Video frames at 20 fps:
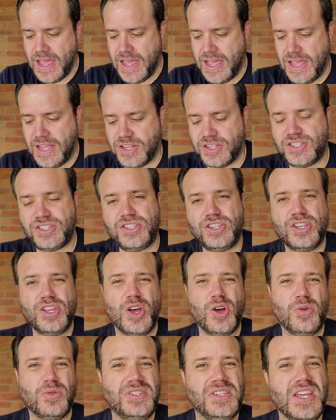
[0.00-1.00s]
is to
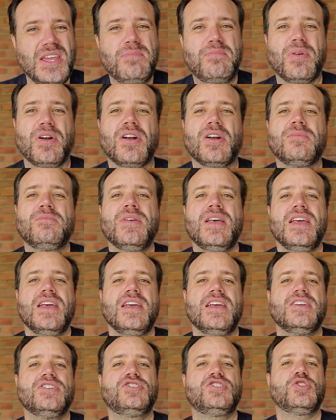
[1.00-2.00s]
go deeper
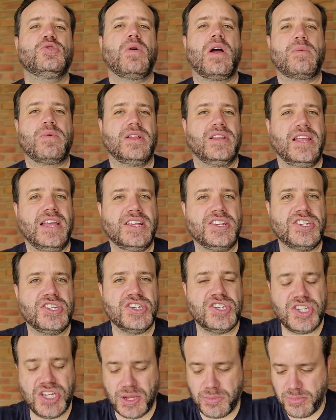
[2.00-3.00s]
into our
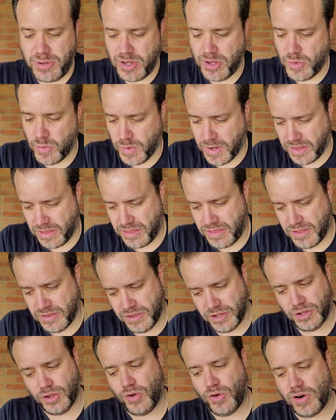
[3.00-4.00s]
relationship with
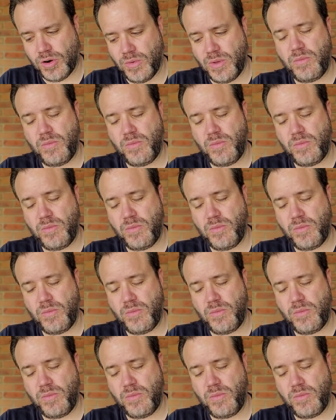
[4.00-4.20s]
the Lord.